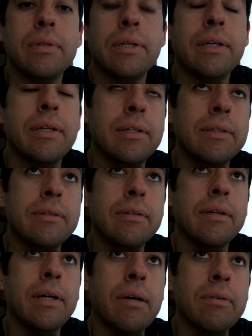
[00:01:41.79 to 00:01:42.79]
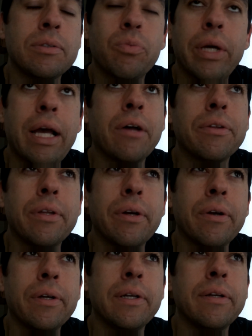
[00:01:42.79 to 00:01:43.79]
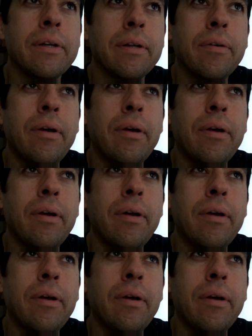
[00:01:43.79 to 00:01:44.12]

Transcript: And I was way out there, and